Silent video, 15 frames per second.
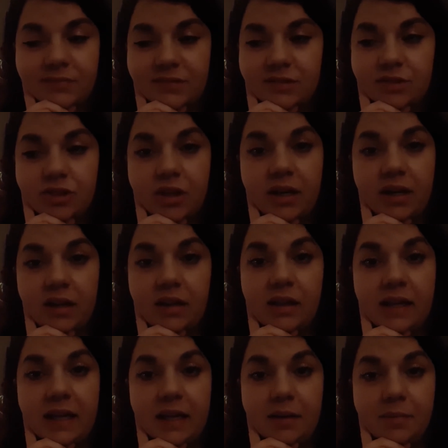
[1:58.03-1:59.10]
trying to
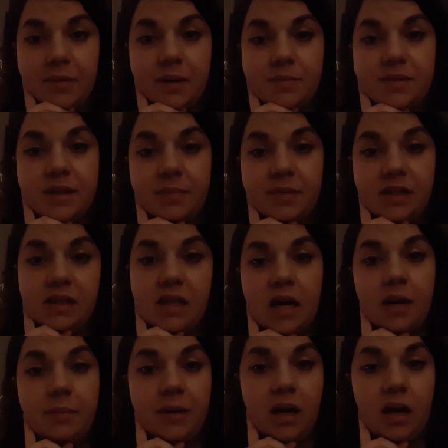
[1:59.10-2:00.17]
claim I'm something that
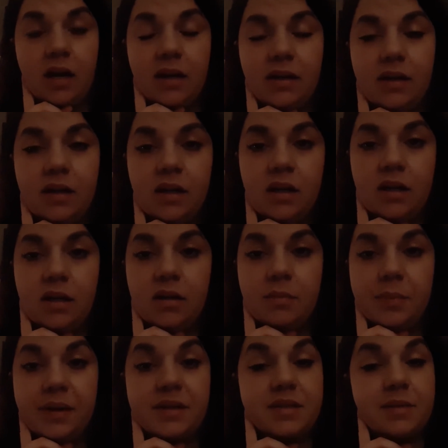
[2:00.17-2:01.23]
I'm not,
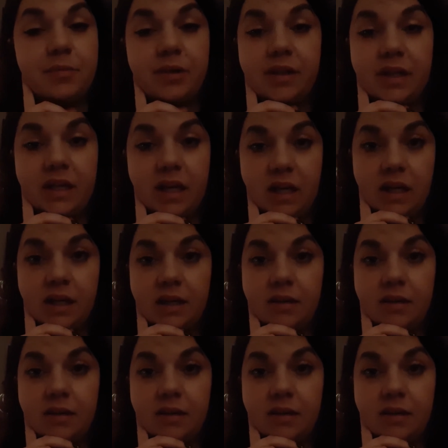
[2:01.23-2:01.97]
because I'm really not.